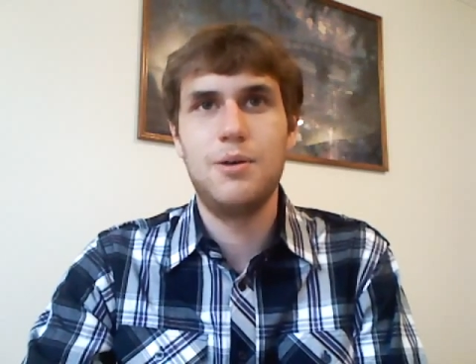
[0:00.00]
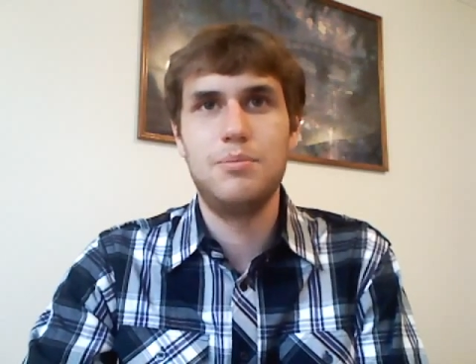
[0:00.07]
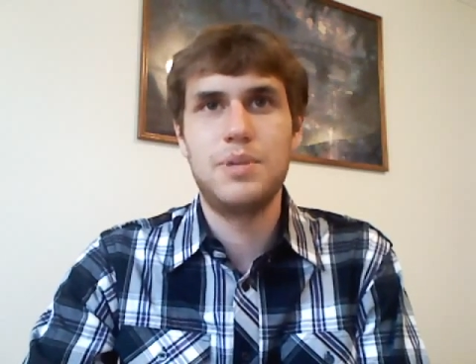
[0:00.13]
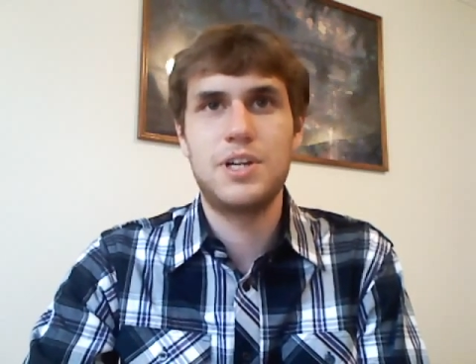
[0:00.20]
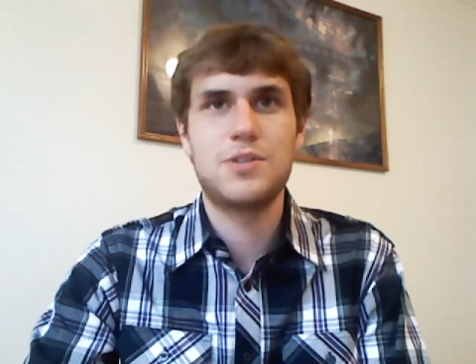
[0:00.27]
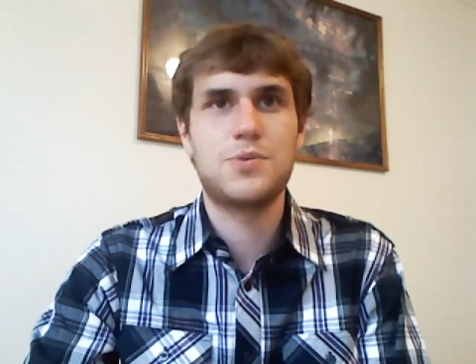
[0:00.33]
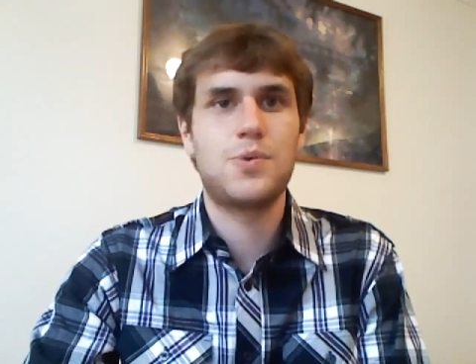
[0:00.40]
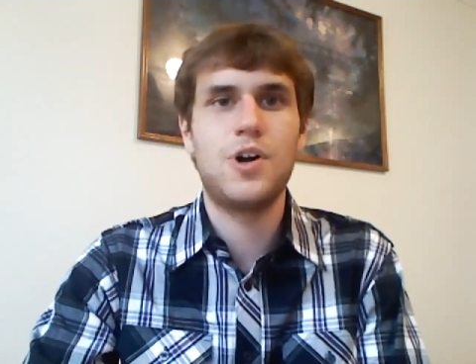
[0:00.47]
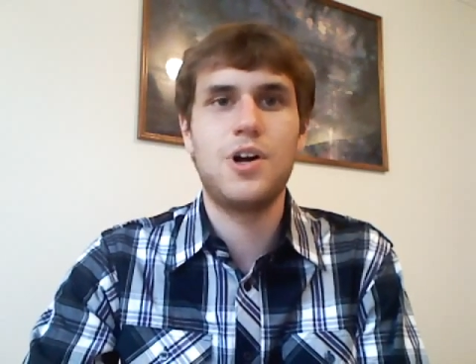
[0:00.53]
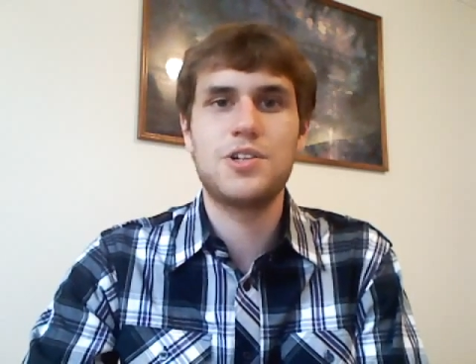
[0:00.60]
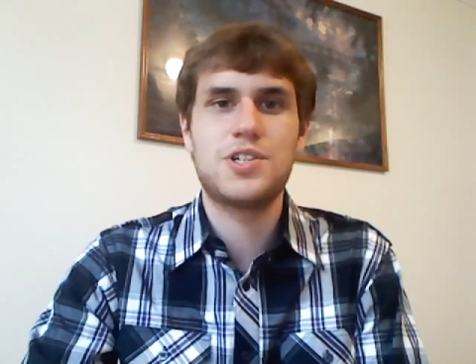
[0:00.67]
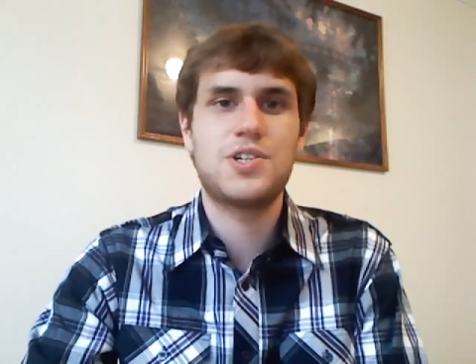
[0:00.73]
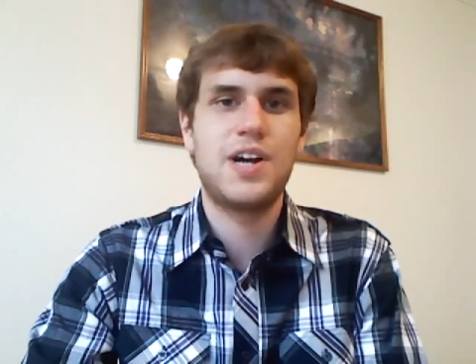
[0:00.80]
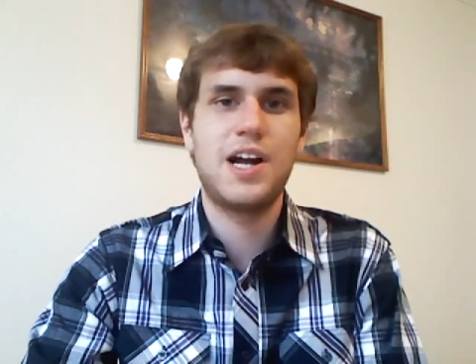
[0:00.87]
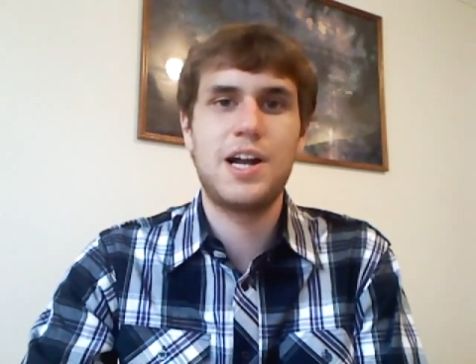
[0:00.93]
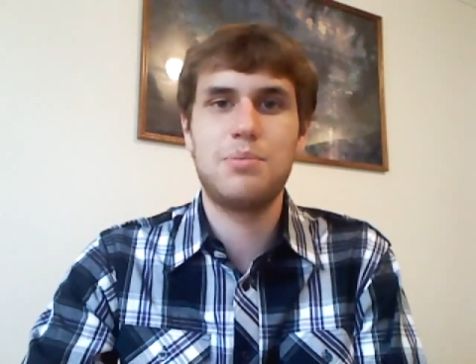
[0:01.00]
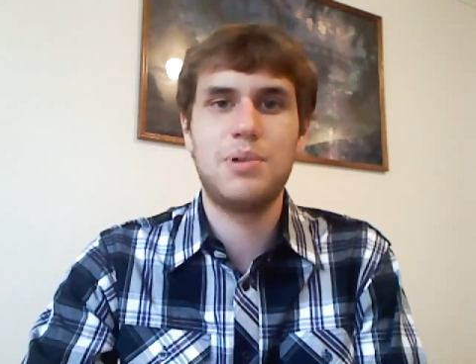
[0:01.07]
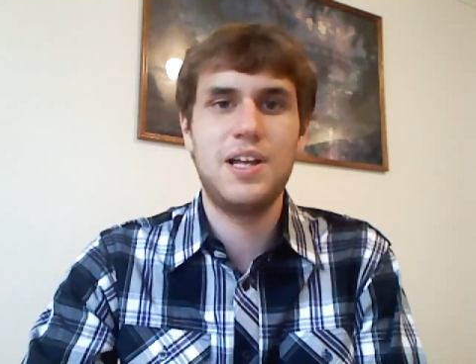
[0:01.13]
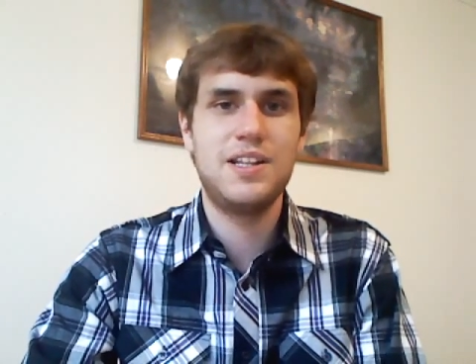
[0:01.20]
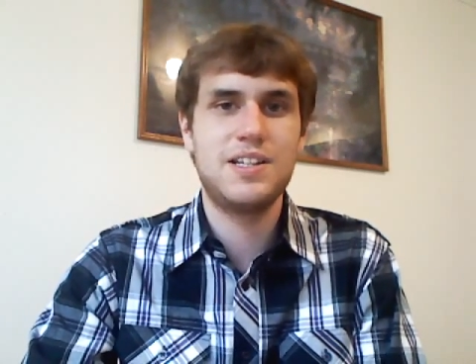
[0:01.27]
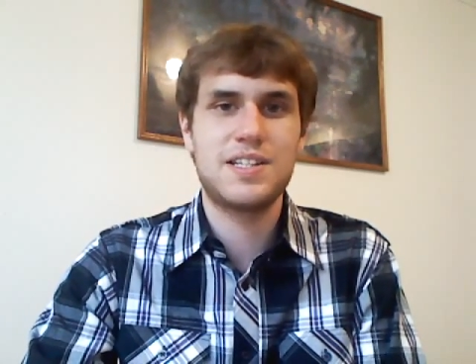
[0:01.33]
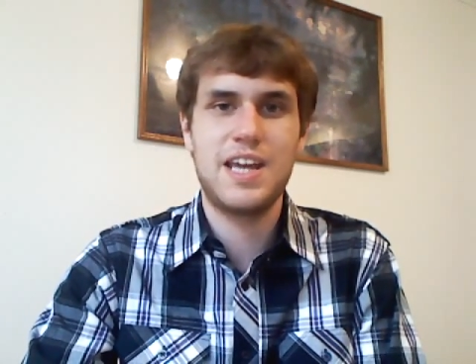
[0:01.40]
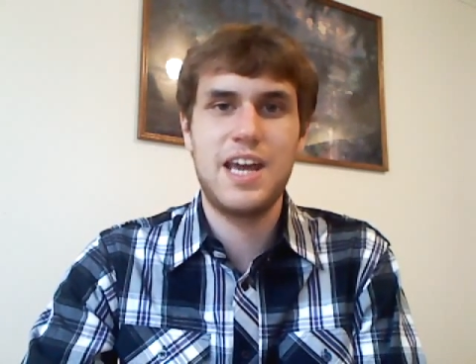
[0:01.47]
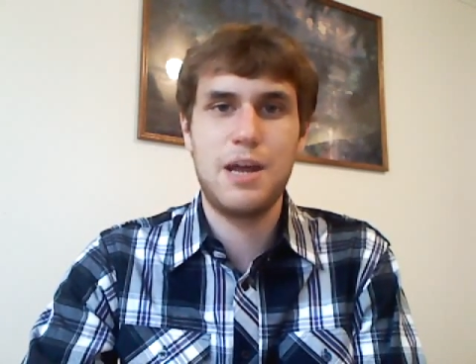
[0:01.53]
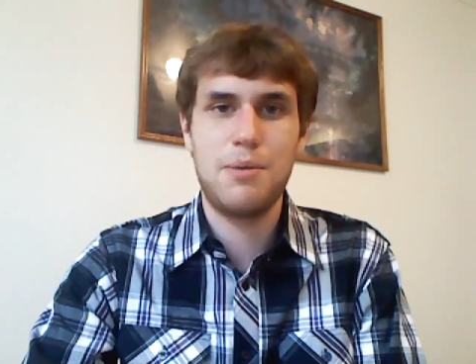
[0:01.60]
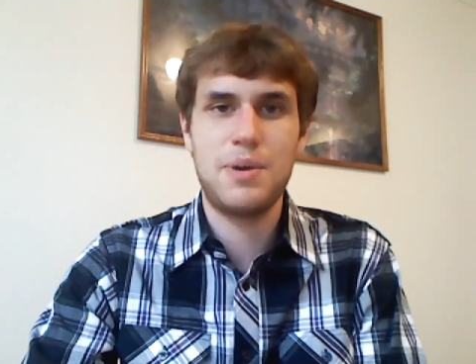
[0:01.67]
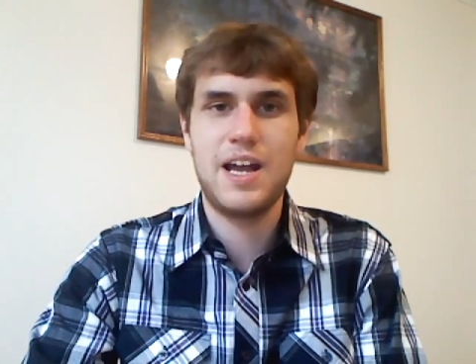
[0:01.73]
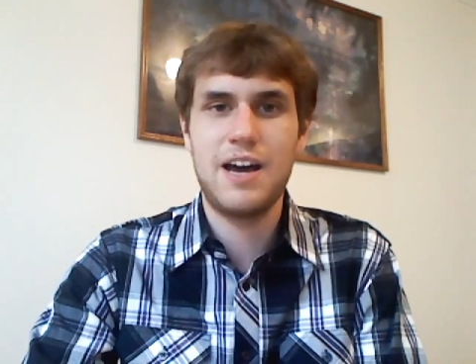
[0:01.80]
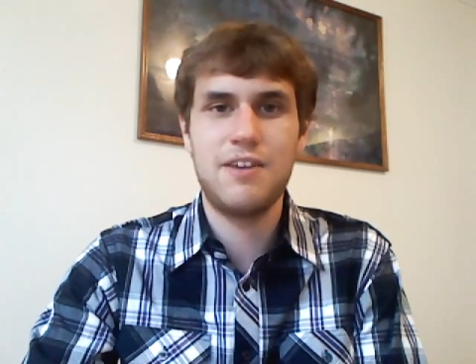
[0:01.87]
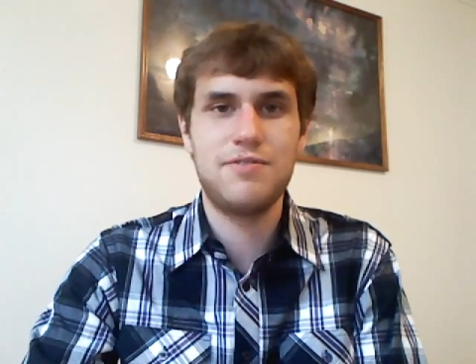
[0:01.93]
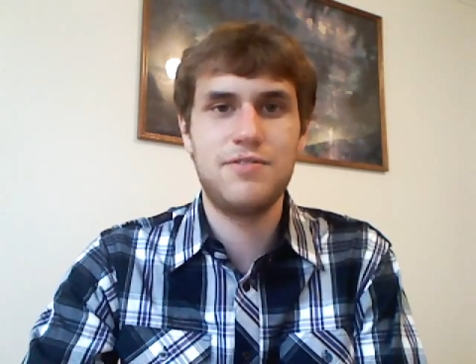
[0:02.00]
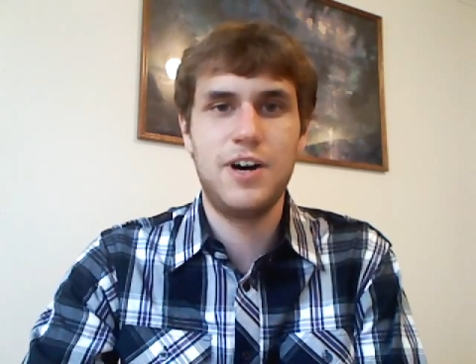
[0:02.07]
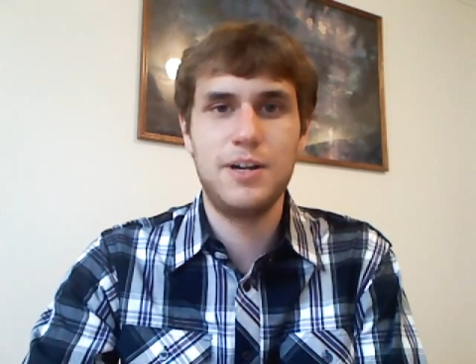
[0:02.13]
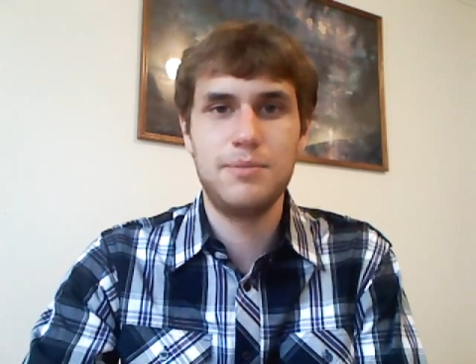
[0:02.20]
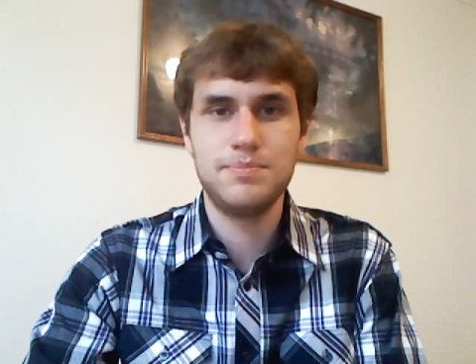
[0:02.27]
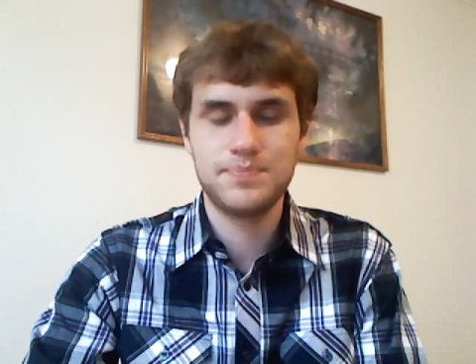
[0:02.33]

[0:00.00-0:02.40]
Because we're all just trying to play this game and have fun.